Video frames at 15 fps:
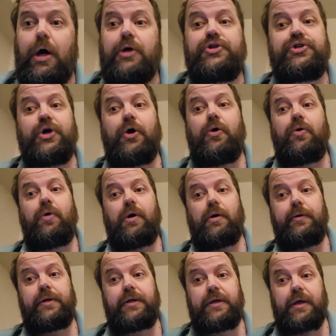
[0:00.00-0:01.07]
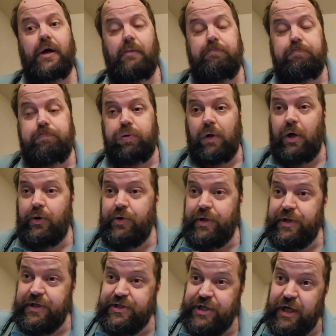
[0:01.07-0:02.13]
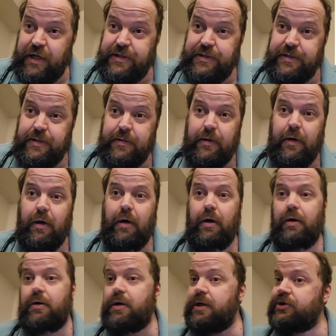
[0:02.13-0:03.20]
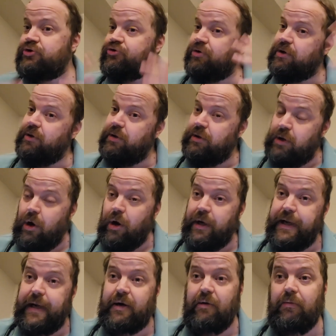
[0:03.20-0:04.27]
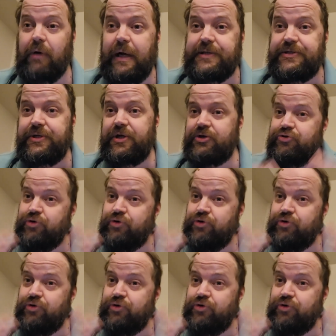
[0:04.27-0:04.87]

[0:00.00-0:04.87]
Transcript: So a blow to the chest can trigger cardiac arrest, can